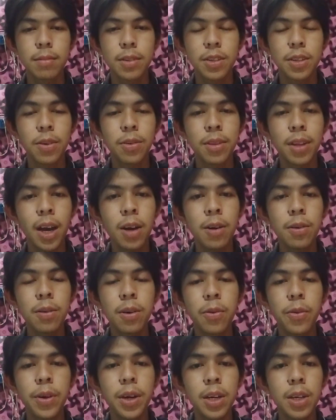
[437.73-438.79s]
So now
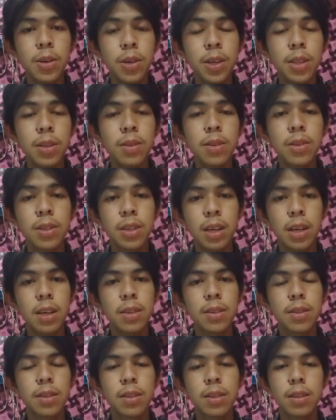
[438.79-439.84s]
we are going to
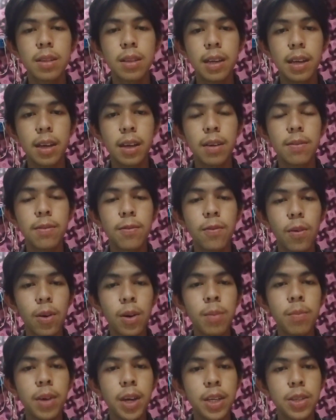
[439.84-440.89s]
discuss the
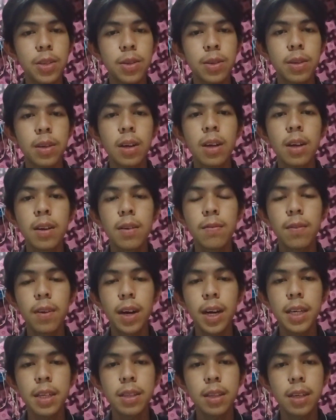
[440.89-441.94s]
four major
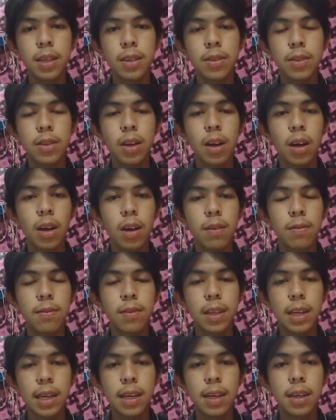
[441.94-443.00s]
varieties of
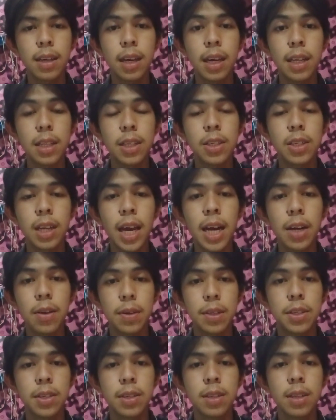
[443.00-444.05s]
the English
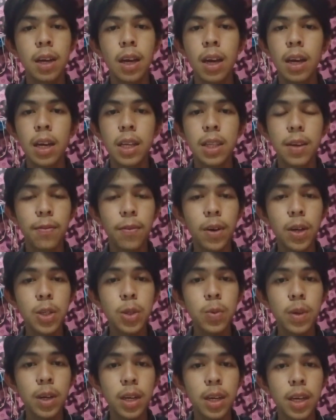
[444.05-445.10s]
language. The
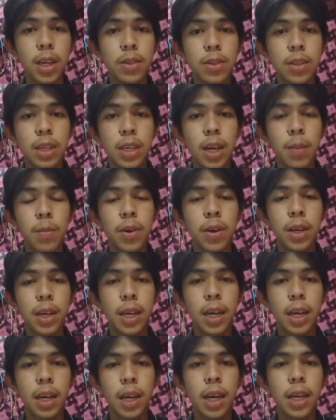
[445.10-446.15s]
first one is the
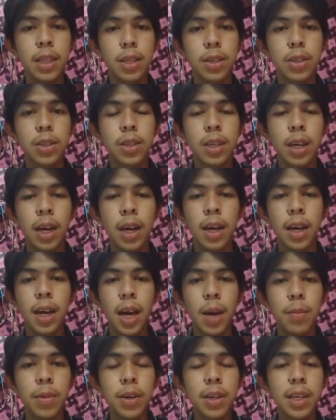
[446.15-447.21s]
American English.
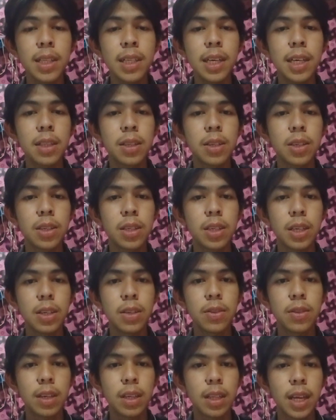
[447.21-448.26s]
American English
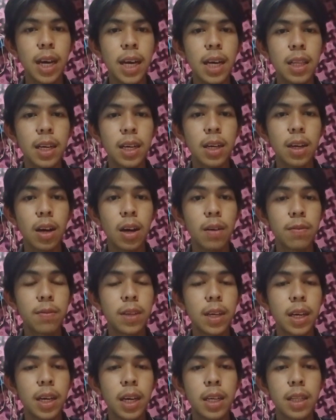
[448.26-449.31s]
is a dialect of
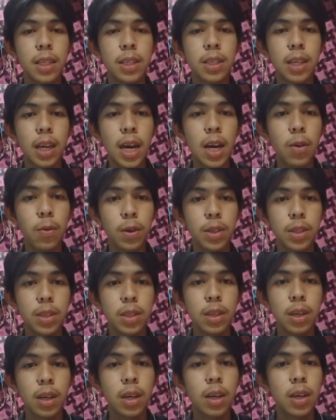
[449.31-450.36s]
the English language,
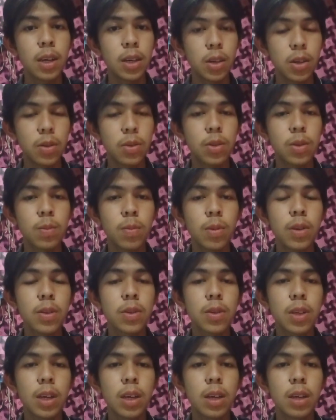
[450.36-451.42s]
used
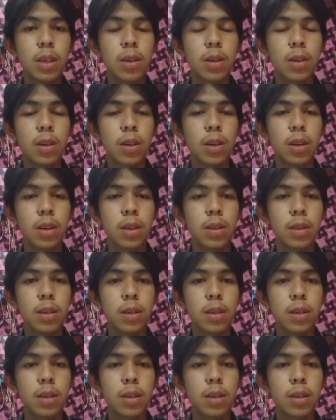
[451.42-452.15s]
mostly or